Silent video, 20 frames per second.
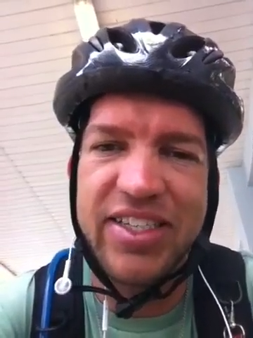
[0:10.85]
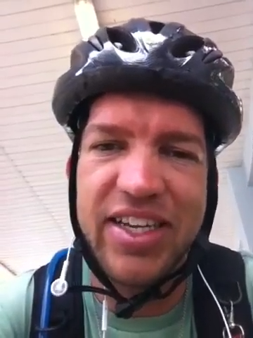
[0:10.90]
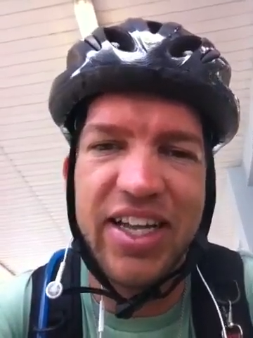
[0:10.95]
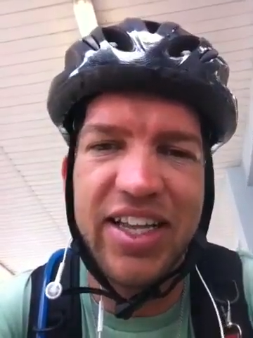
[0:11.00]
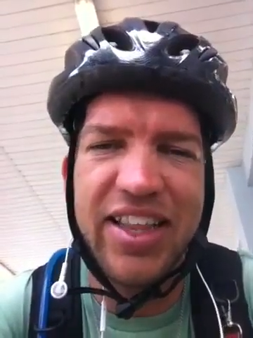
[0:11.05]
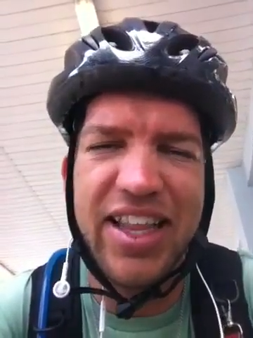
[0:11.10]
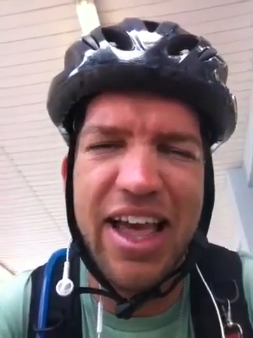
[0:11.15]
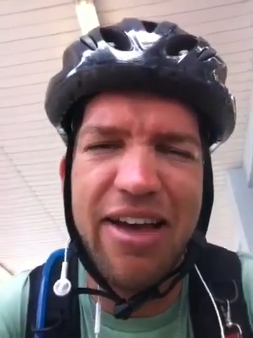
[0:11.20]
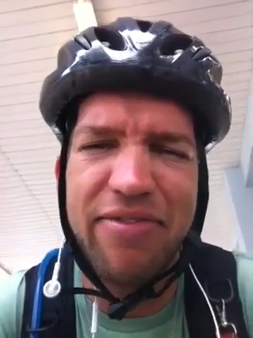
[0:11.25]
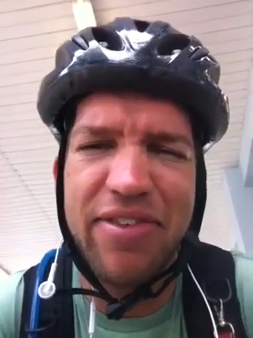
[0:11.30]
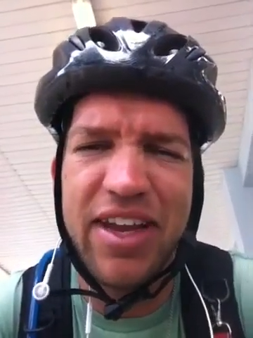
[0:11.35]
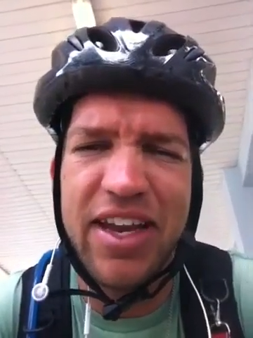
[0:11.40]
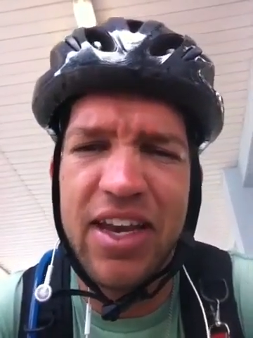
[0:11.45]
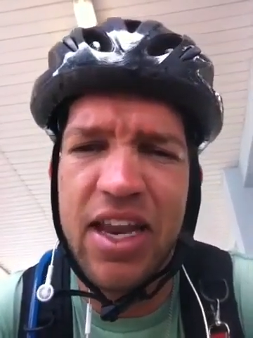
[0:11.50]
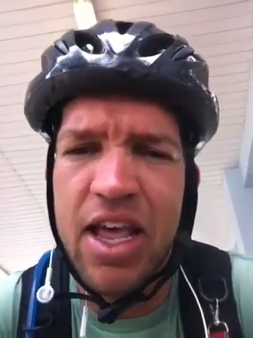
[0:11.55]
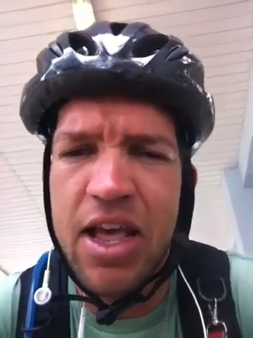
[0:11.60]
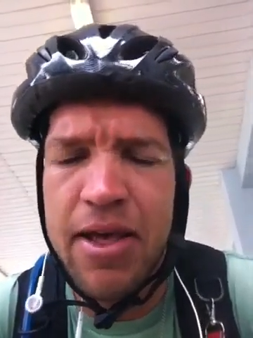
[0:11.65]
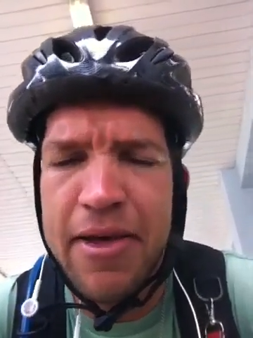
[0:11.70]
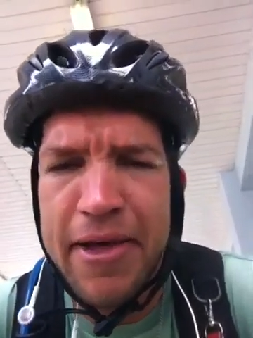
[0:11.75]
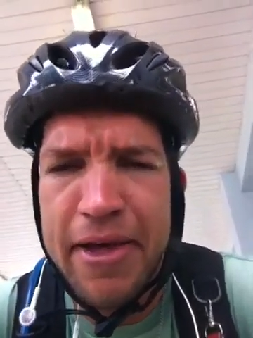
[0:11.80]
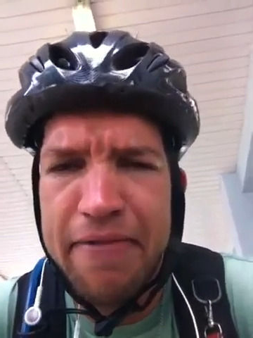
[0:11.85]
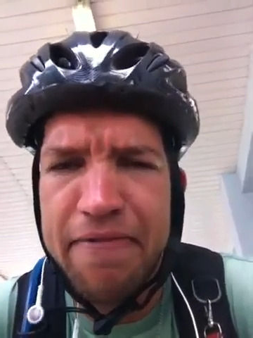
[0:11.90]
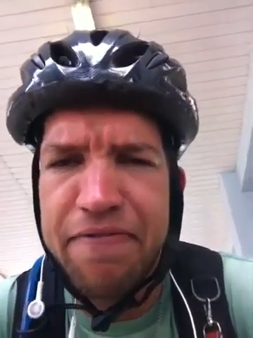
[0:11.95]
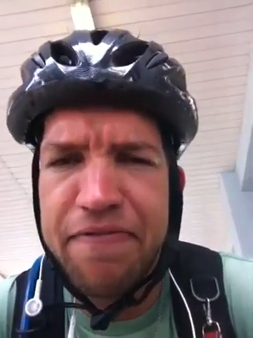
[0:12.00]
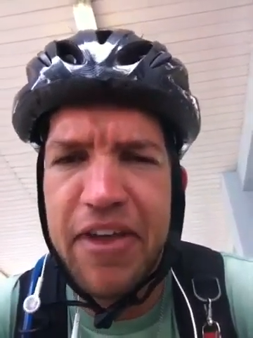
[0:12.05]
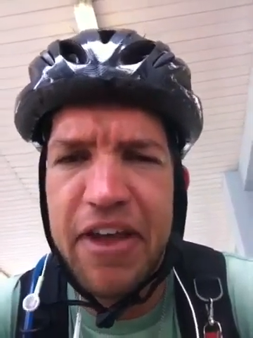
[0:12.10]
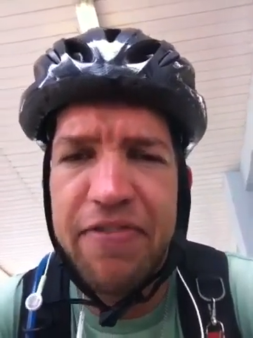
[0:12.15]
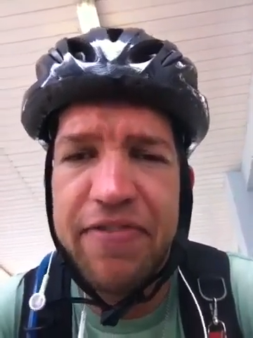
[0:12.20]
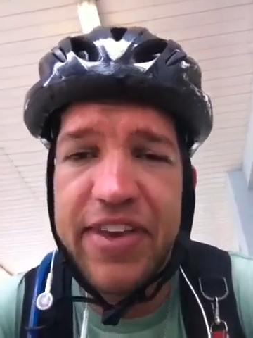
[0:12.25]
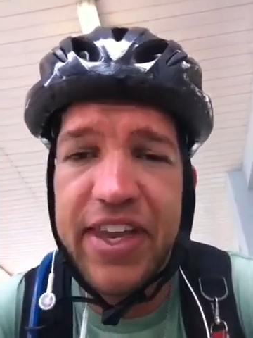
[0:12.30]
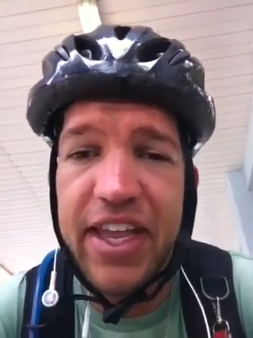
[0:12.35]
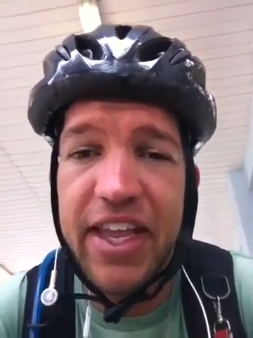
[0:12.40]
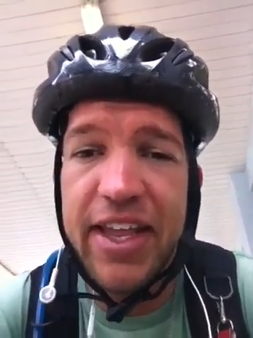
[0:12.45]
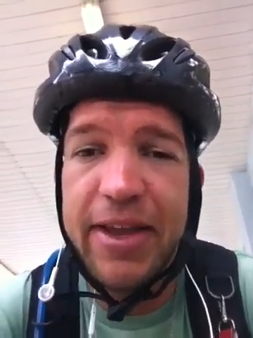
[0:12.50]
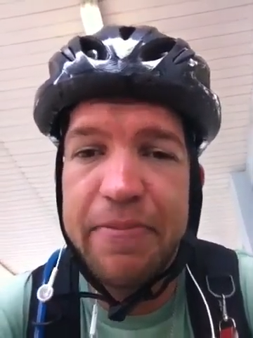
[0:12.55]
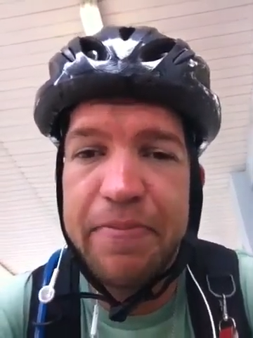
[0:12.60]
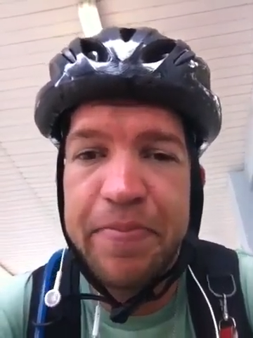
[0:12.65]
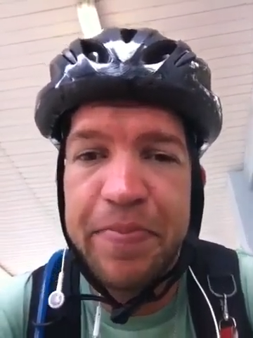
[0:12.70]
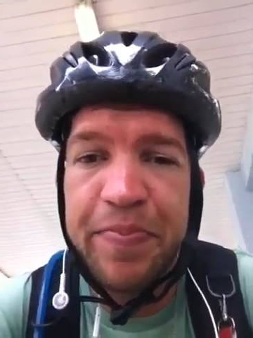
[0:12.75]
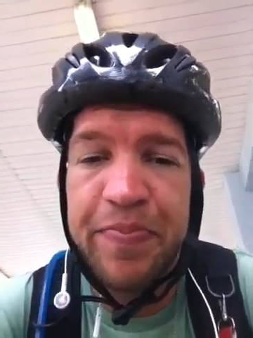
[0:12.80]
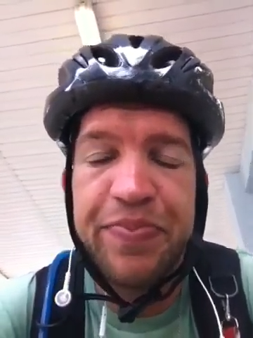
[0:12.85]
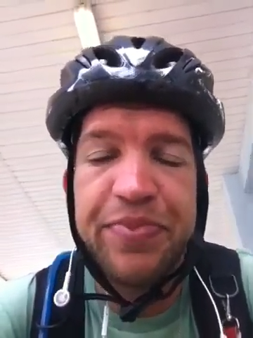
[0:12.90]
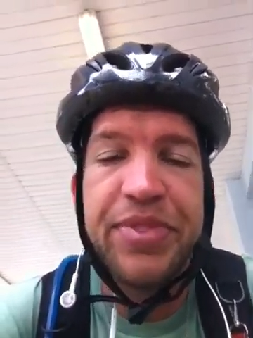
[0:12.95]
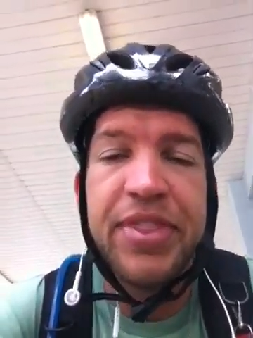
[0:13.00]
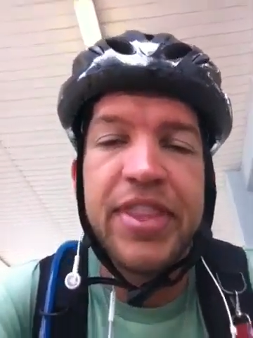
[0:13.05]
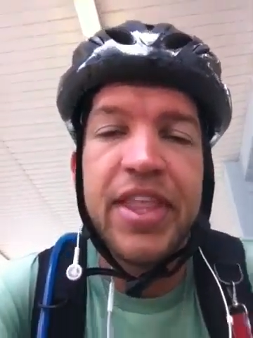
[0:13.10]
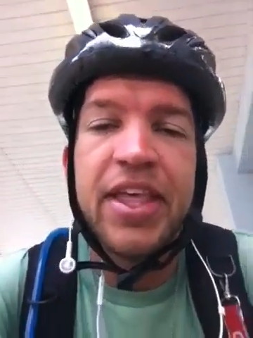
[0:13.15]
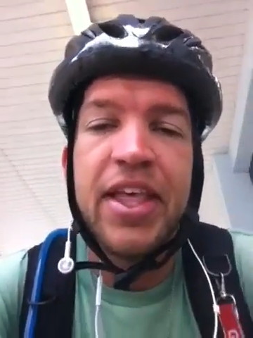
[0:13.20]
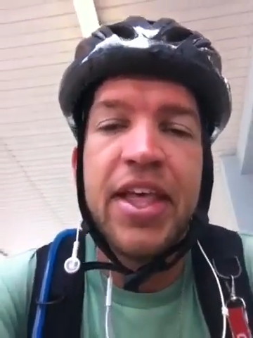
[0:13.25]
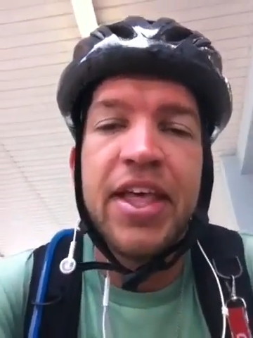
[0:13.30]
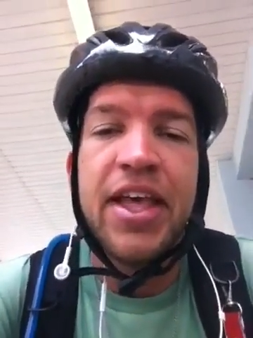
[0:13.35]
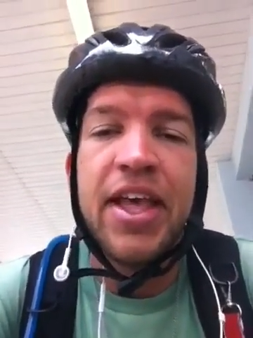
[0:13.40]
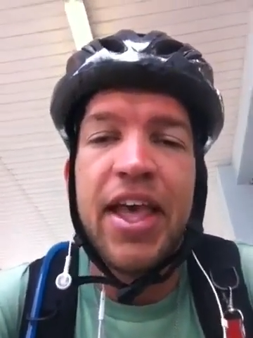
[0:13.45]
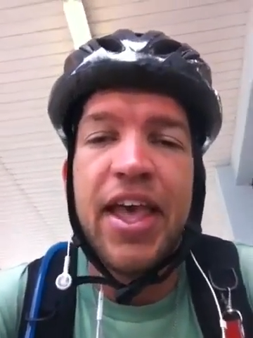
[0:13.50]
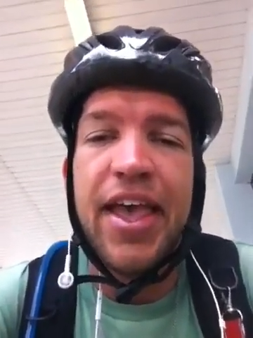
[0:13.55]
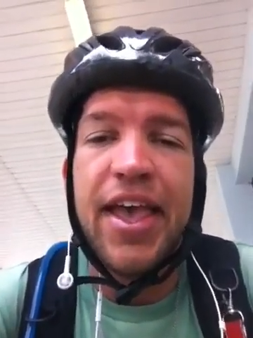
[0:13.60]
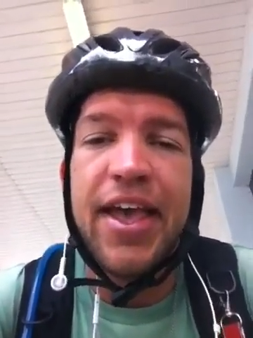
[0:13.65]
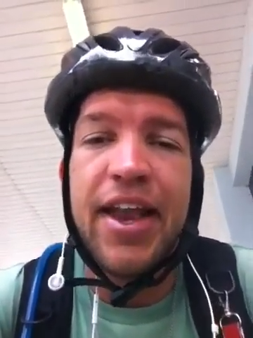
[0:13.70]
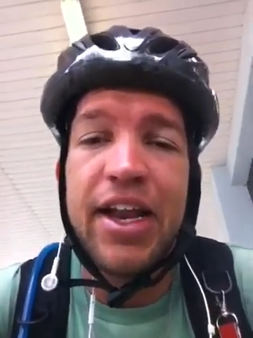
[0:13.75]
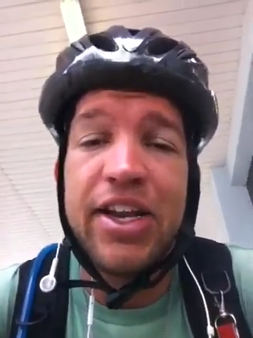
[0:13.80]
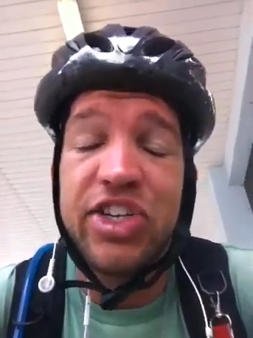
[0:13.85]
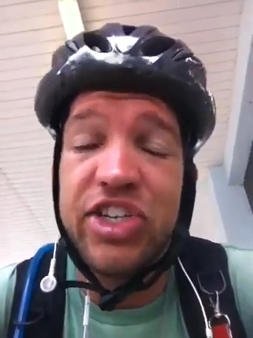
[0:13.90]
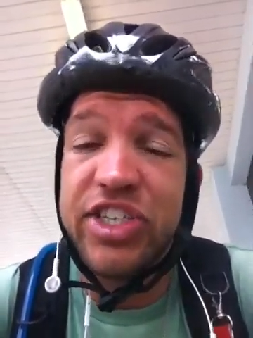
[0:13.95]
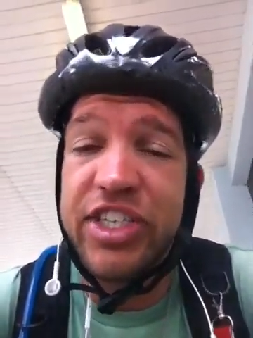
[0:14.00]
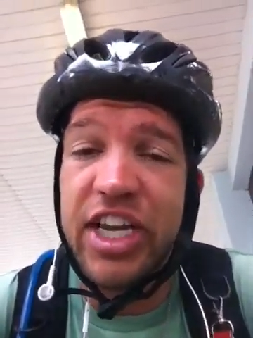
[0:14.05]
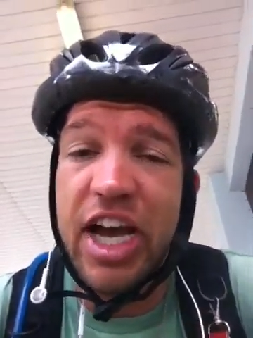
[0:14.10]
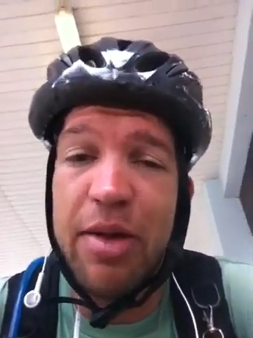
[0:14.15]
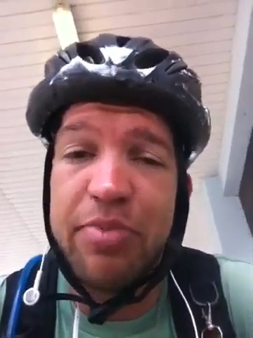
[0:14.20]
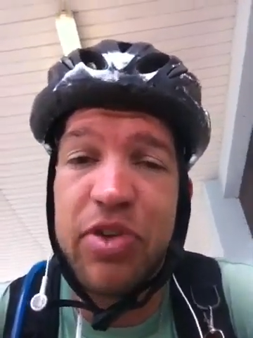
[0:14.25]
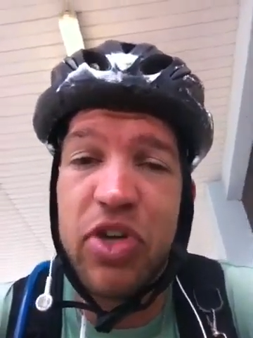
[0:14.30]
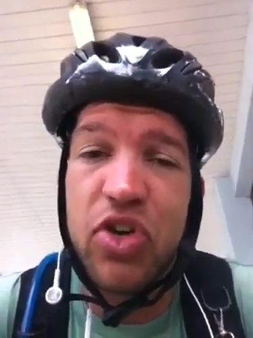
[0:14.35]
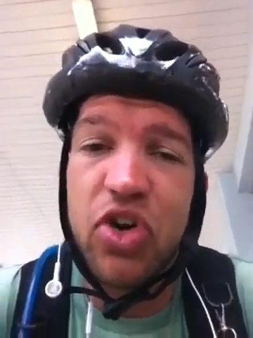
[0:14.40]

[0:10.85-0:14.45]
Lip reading: 11:50, and I just stopped to